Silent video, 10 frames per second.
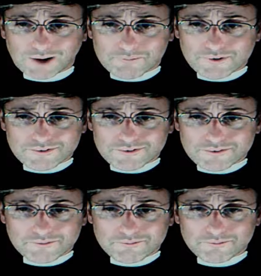just
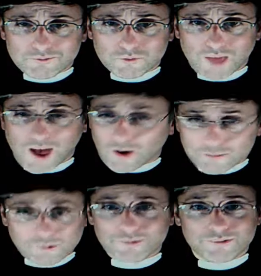out
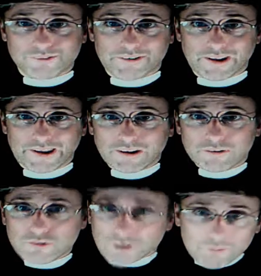most of the day,
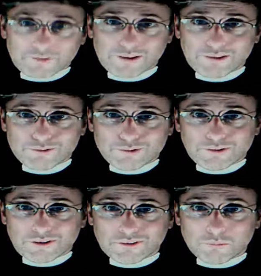tramping through
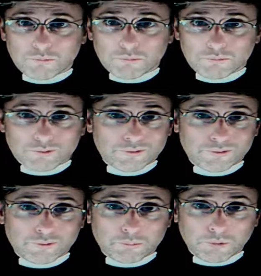
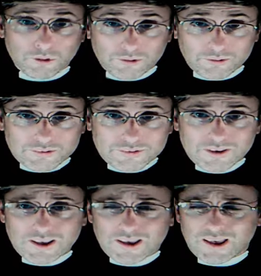the bogs
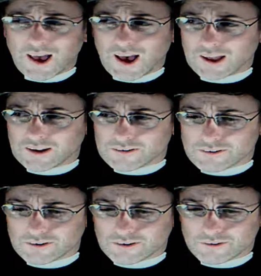and
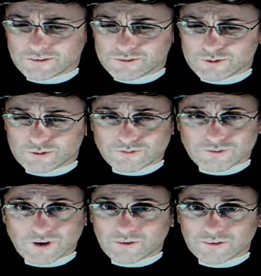through the
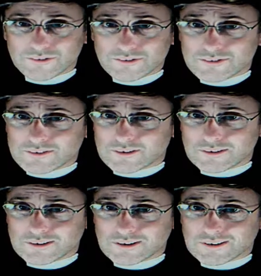forests,
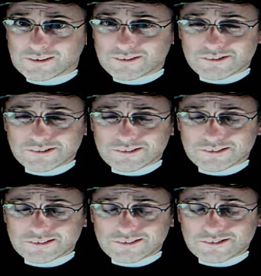and just
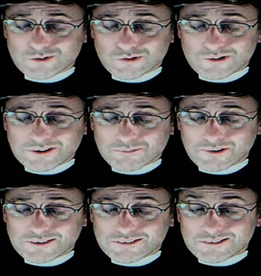enjoying
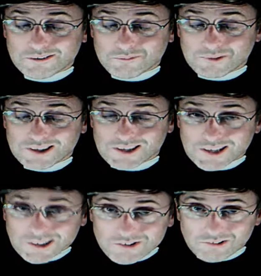my time in
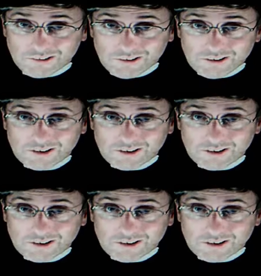nature.